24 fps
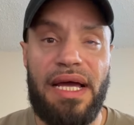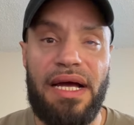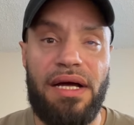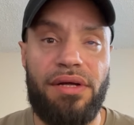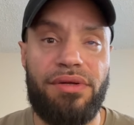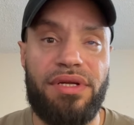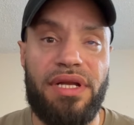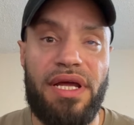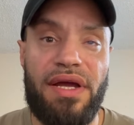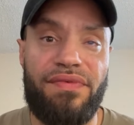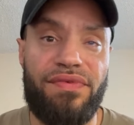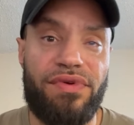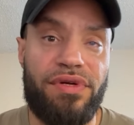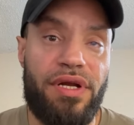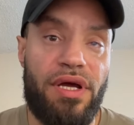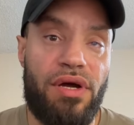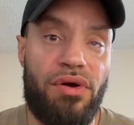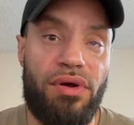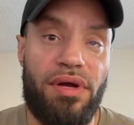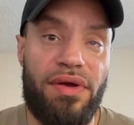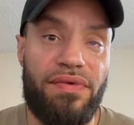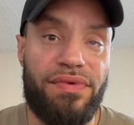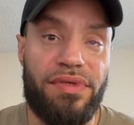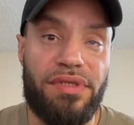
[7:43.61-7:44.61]
I'll never
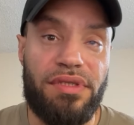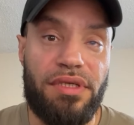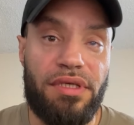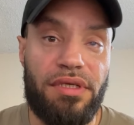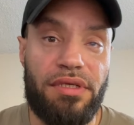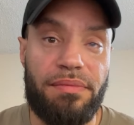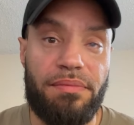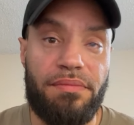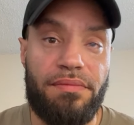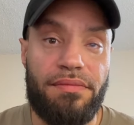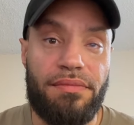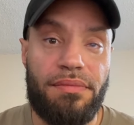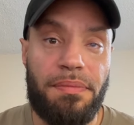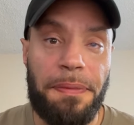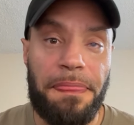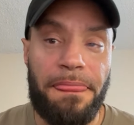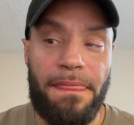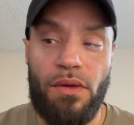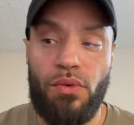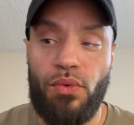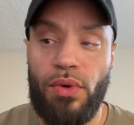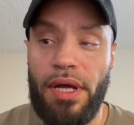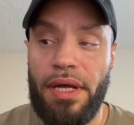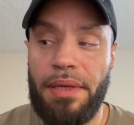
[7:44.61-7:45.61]
know everything,
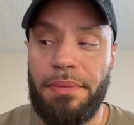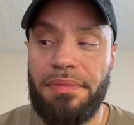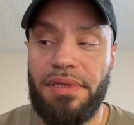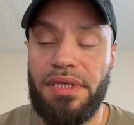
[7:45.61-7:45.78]
right?